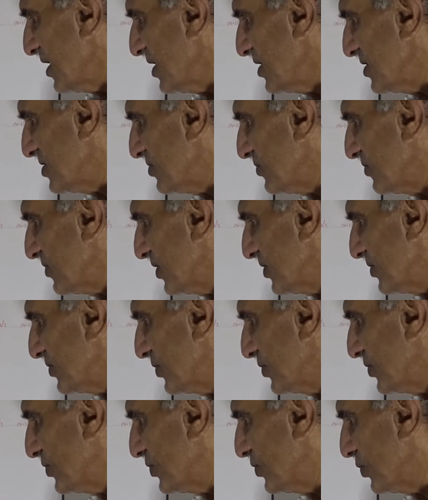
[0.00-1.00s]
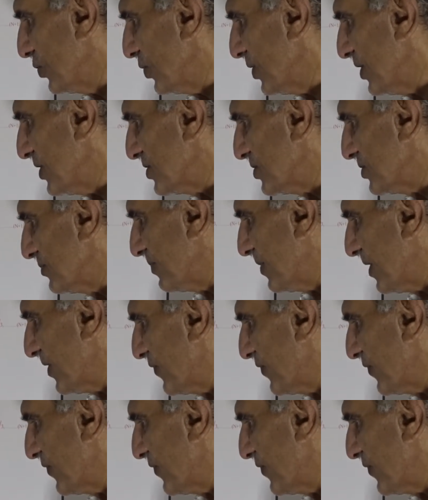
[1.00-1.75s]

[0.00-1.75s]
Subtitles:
is equal to 2 raised to power